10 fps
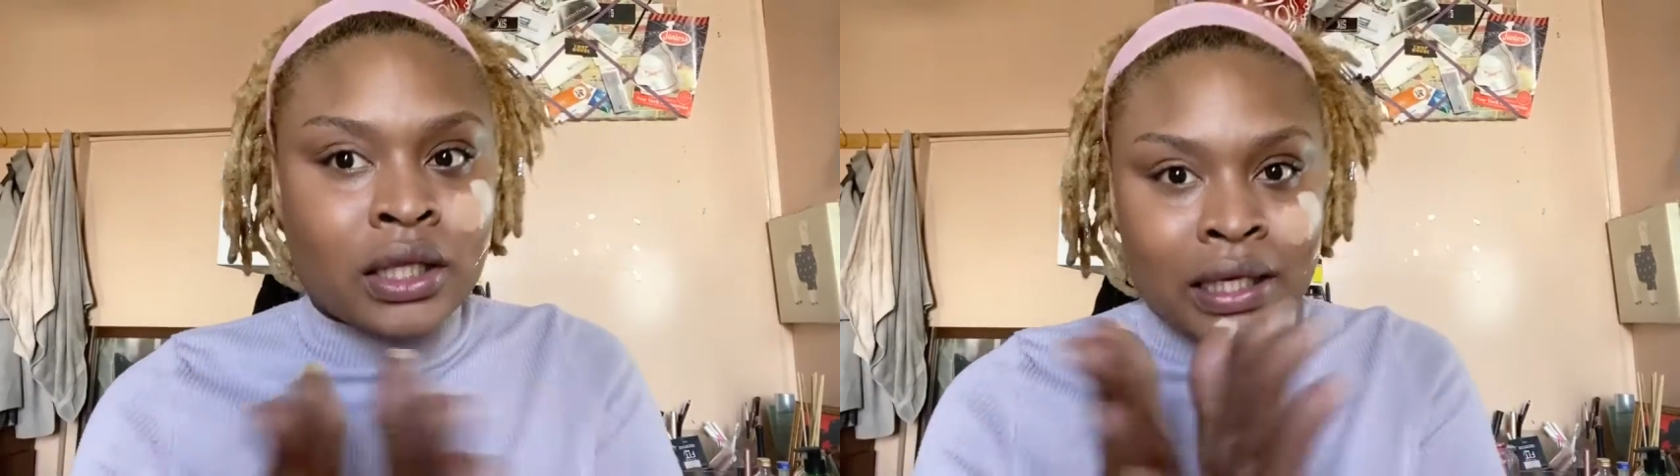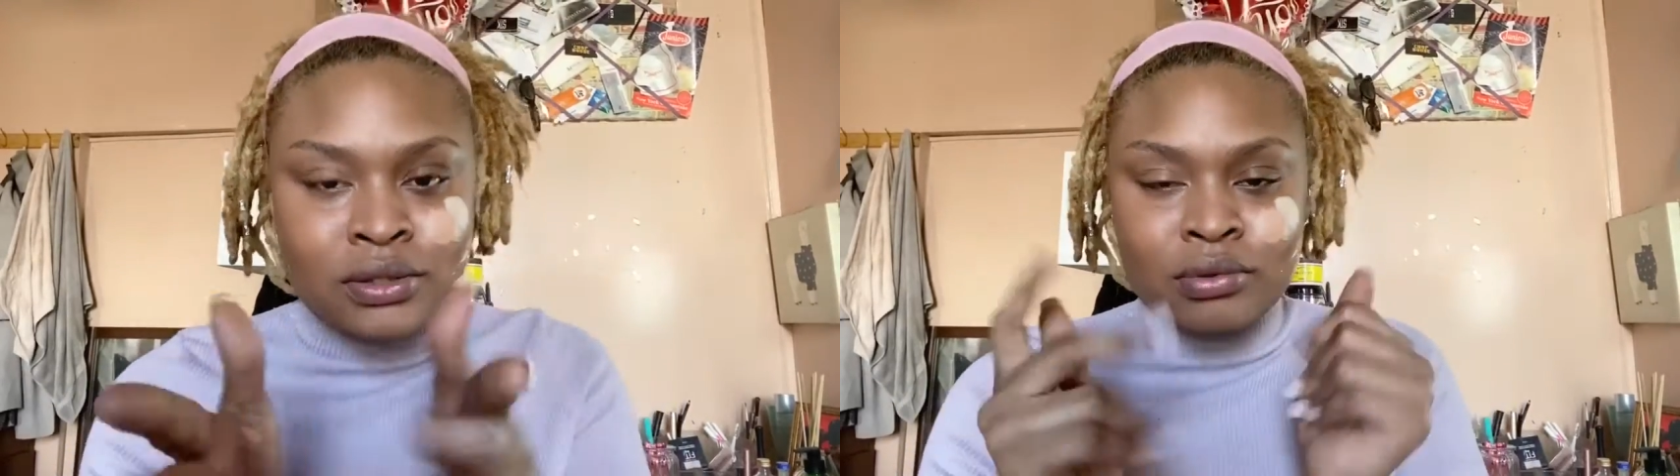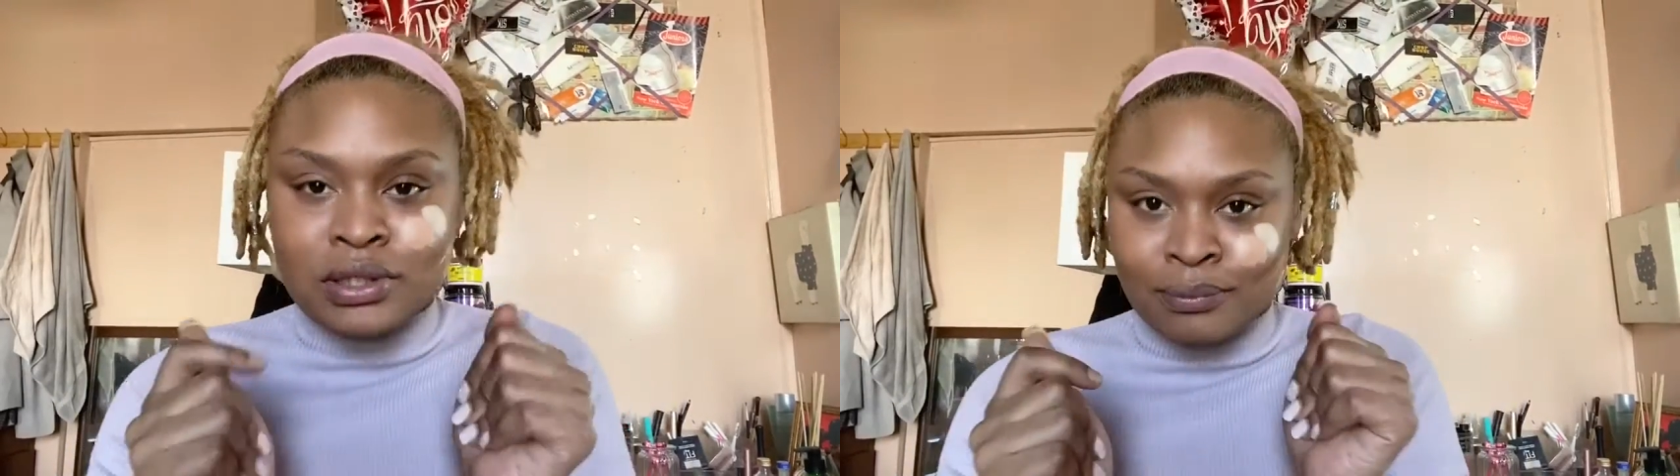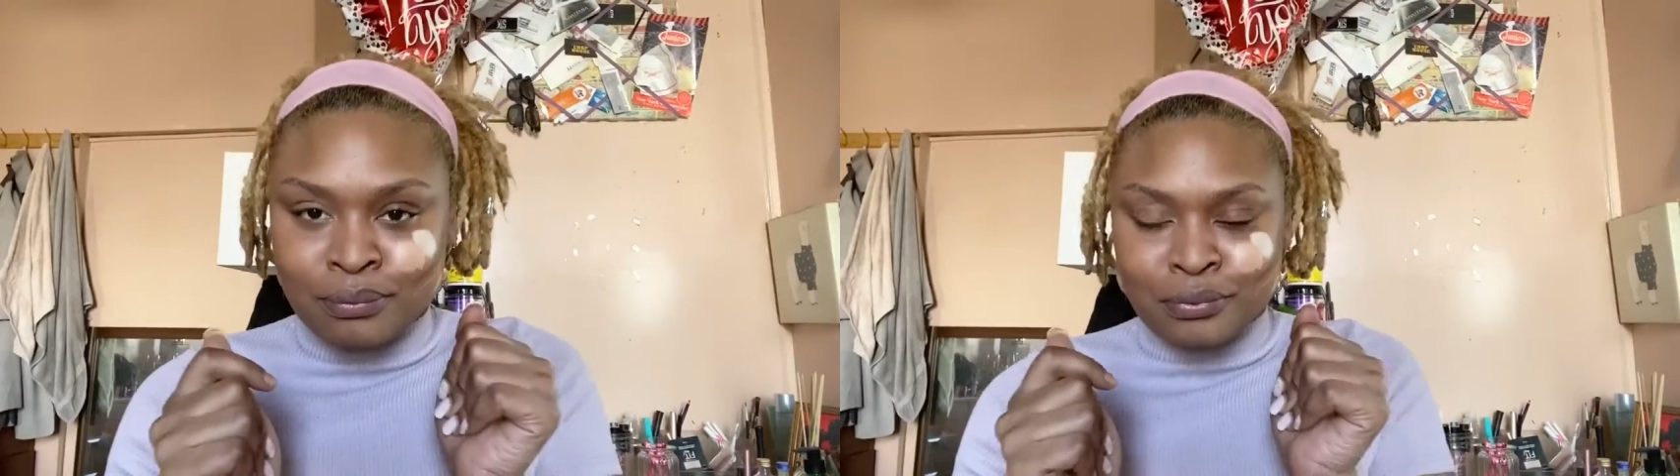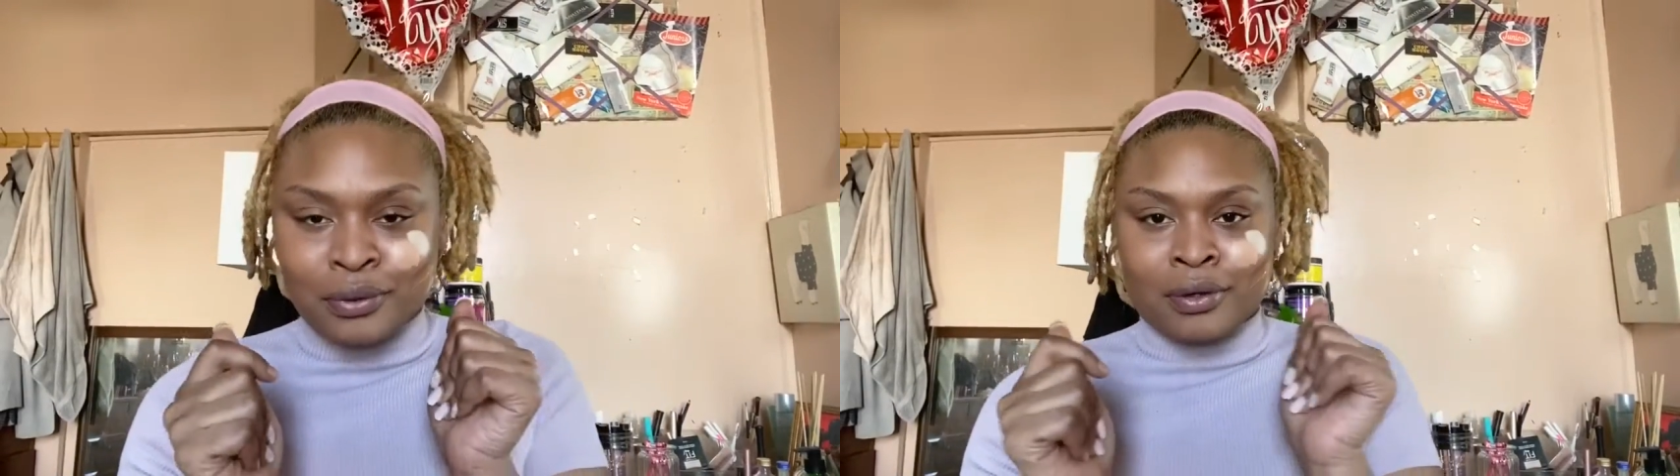that's what's
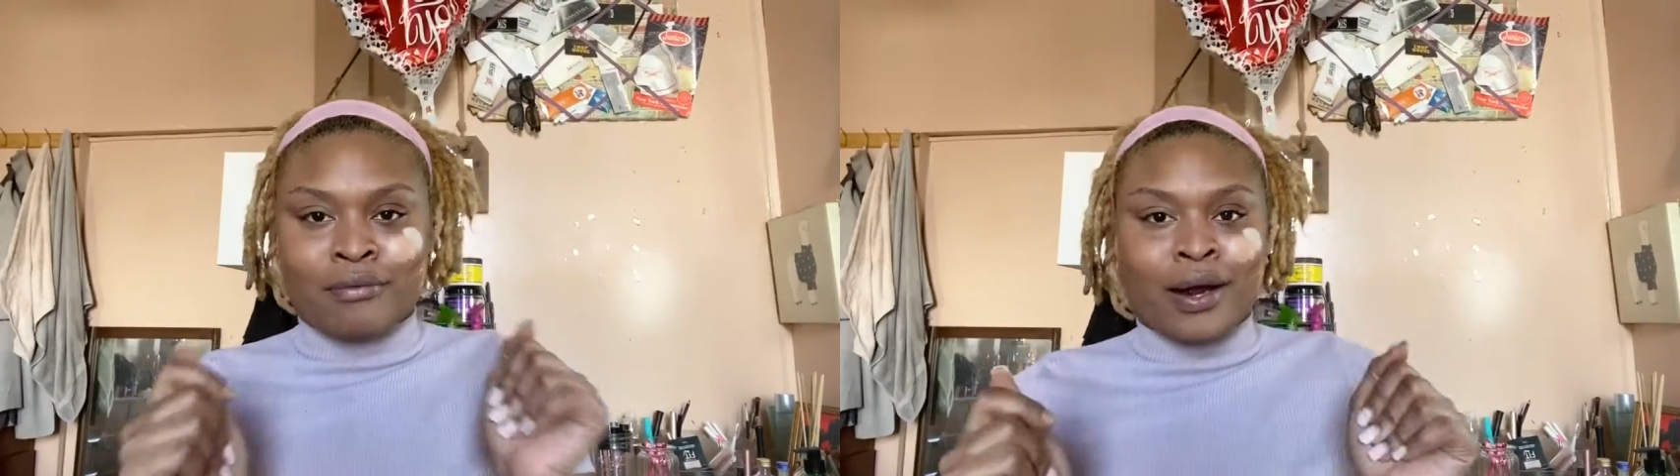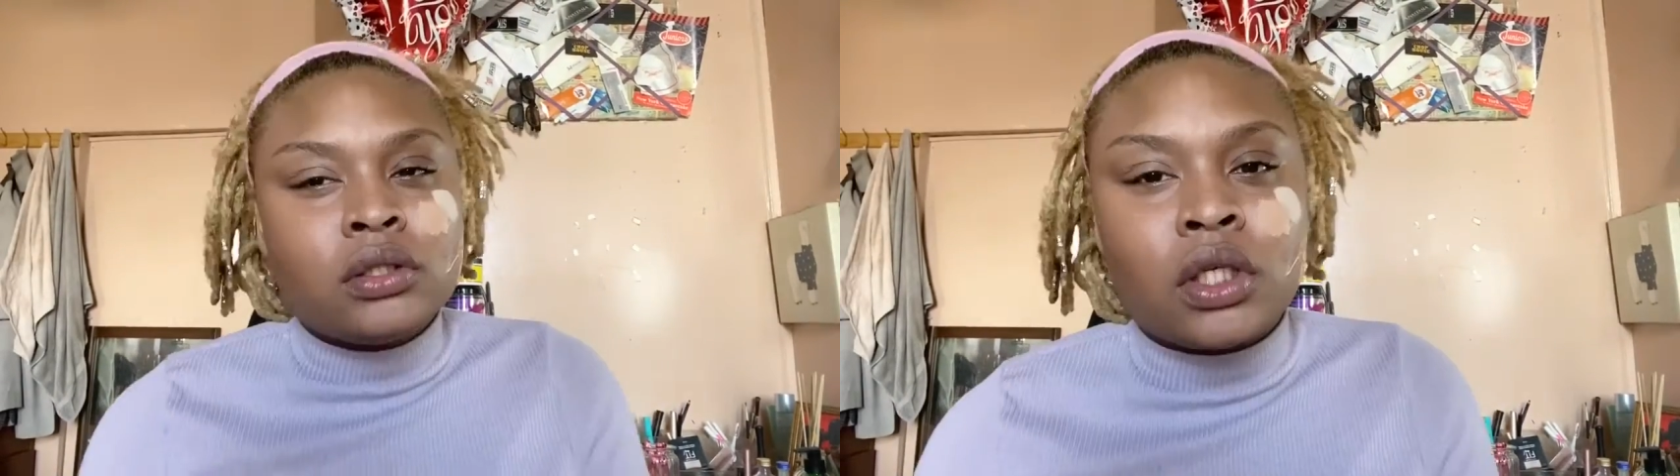important, right?